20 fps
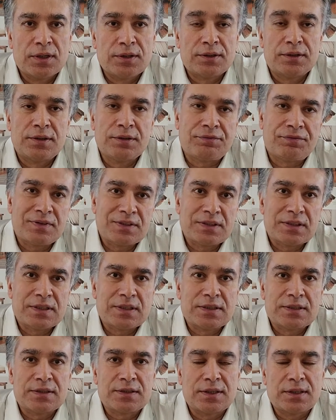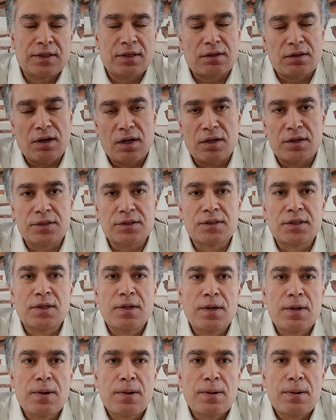differences in the colors.
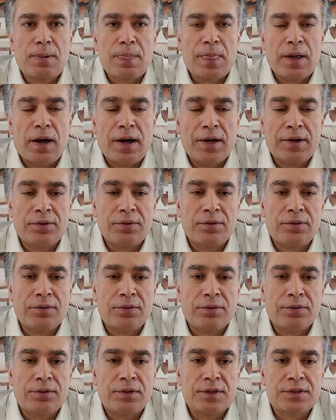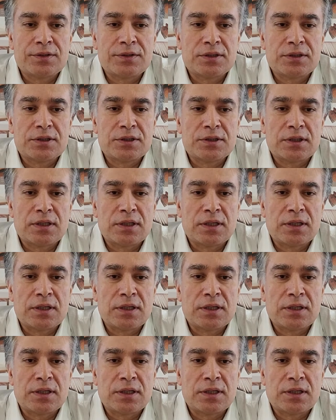I know this is